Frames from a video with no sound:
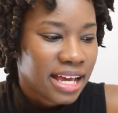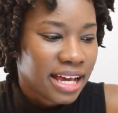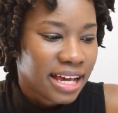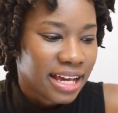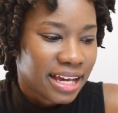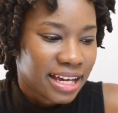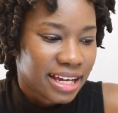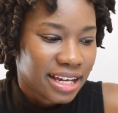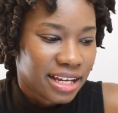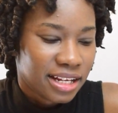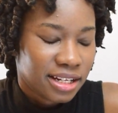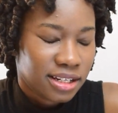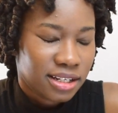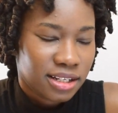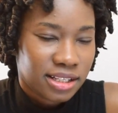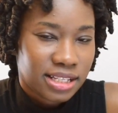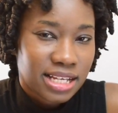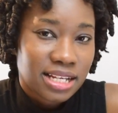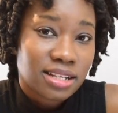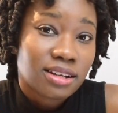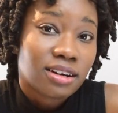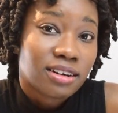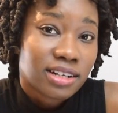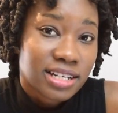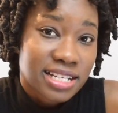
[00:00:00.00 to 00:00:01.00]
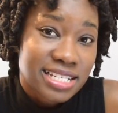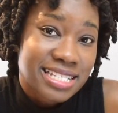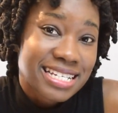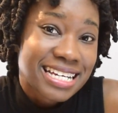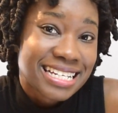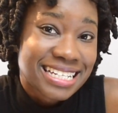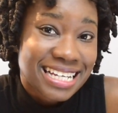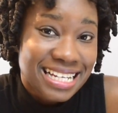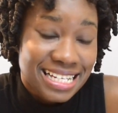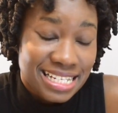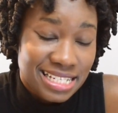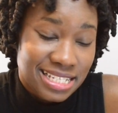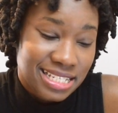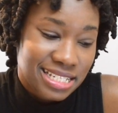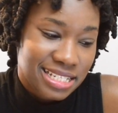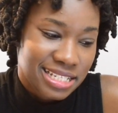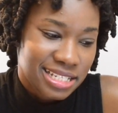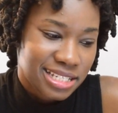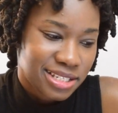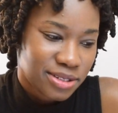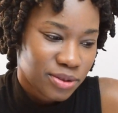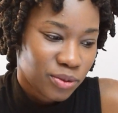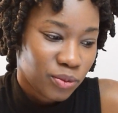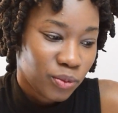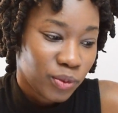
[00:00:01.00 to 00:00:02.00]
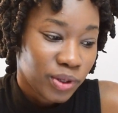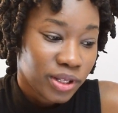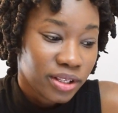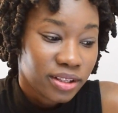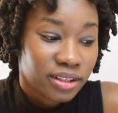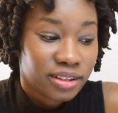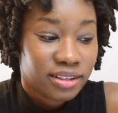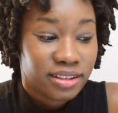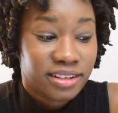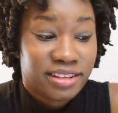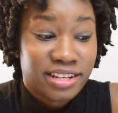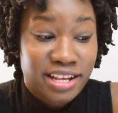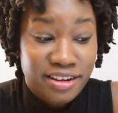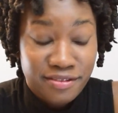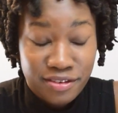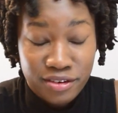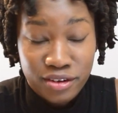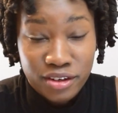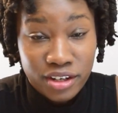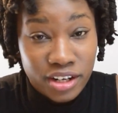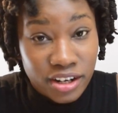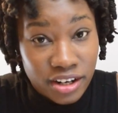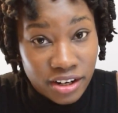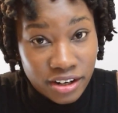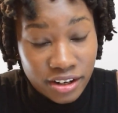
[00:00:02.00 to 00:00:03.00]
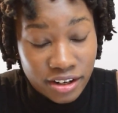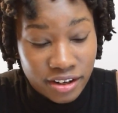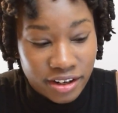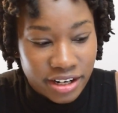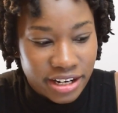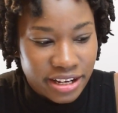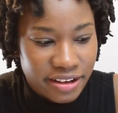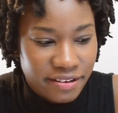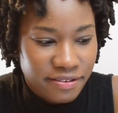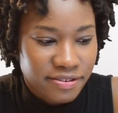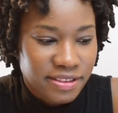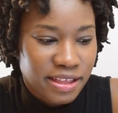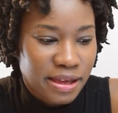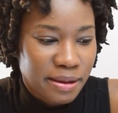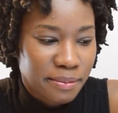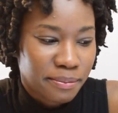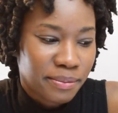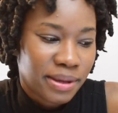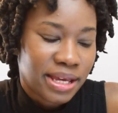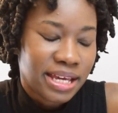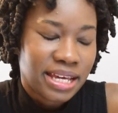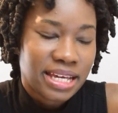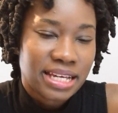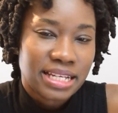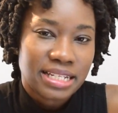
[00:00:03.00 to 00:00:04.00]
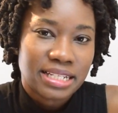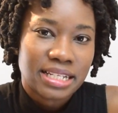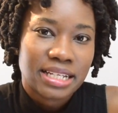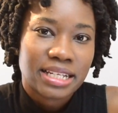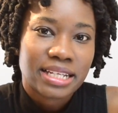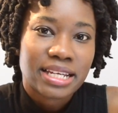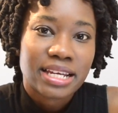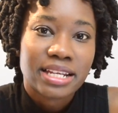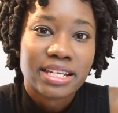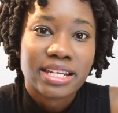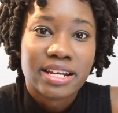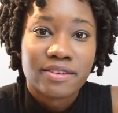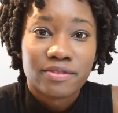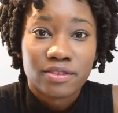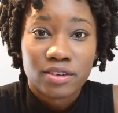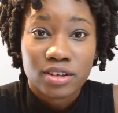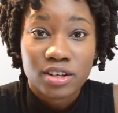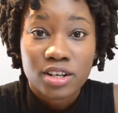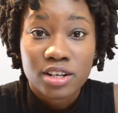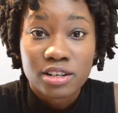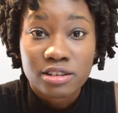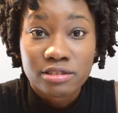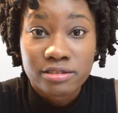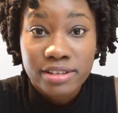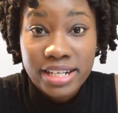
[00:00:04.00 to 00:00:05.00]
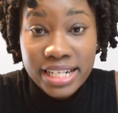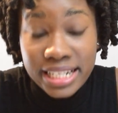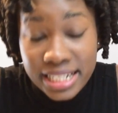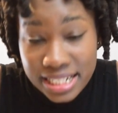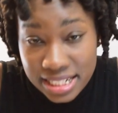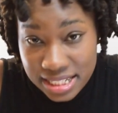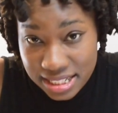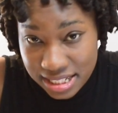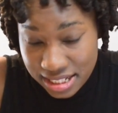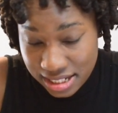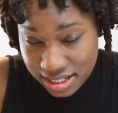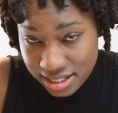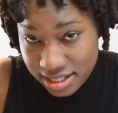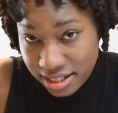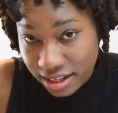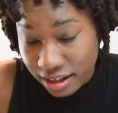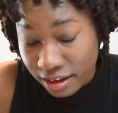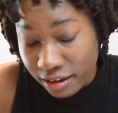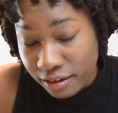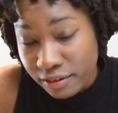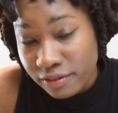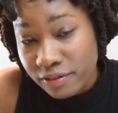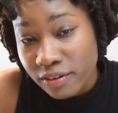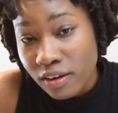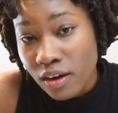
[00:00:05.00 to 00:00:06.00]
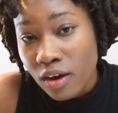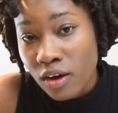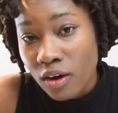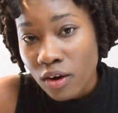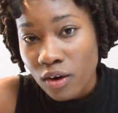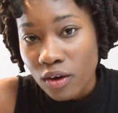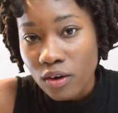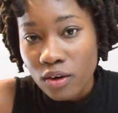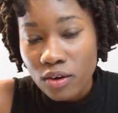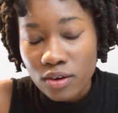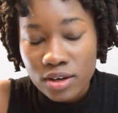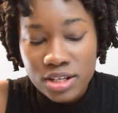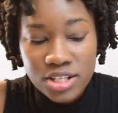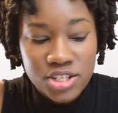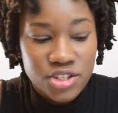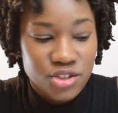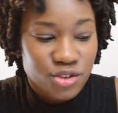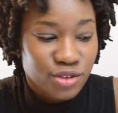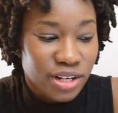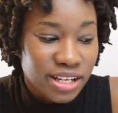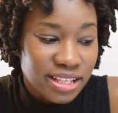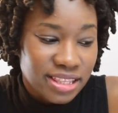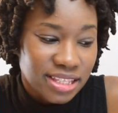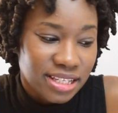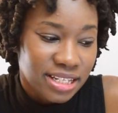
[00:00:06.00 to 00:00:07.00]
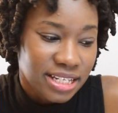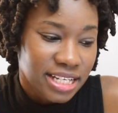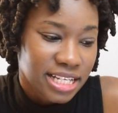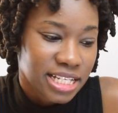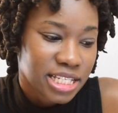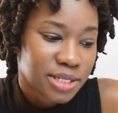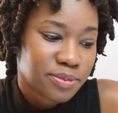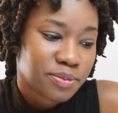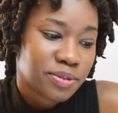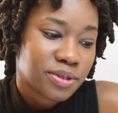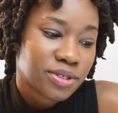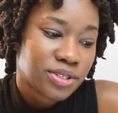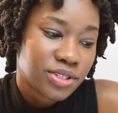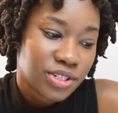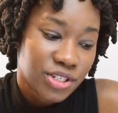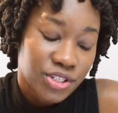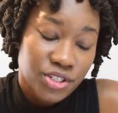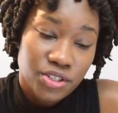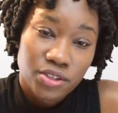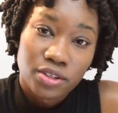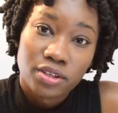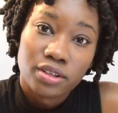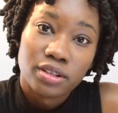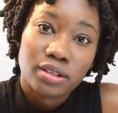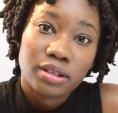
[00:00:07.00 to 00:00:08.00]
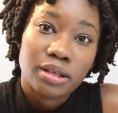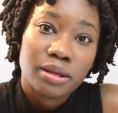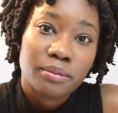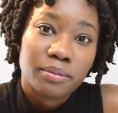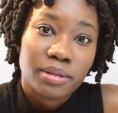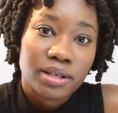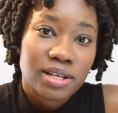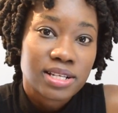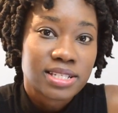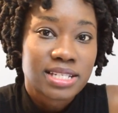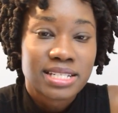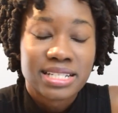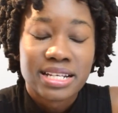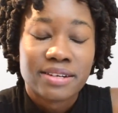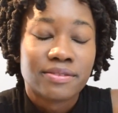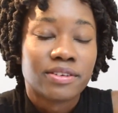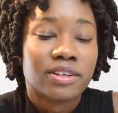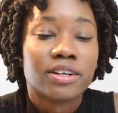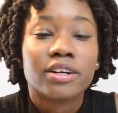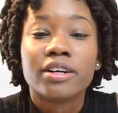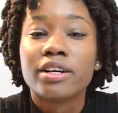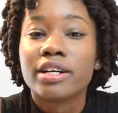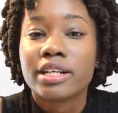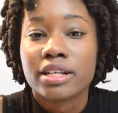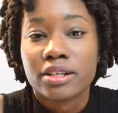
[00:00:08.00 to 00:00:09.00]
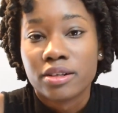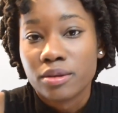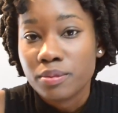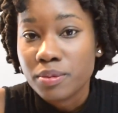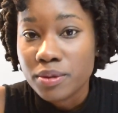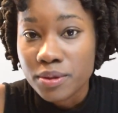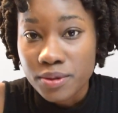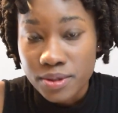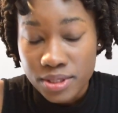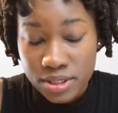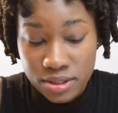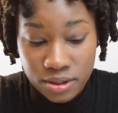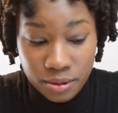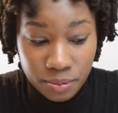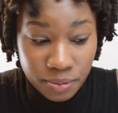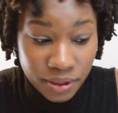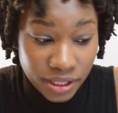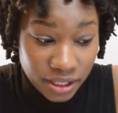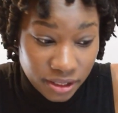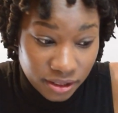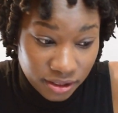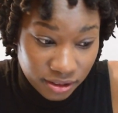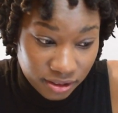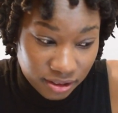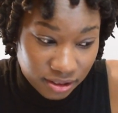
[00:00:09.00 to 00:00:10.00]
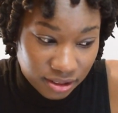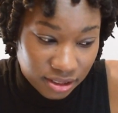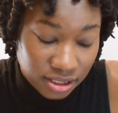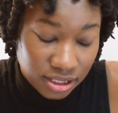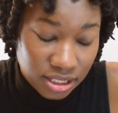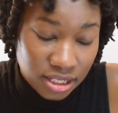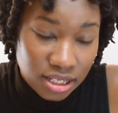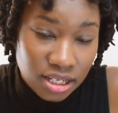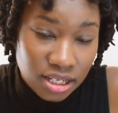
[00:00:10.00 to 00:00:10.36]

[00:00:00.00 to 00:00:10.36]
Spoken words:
And that honest analysis will never occur if that mind can never correct itself or strengthen its position because it never heard an opposing opinion.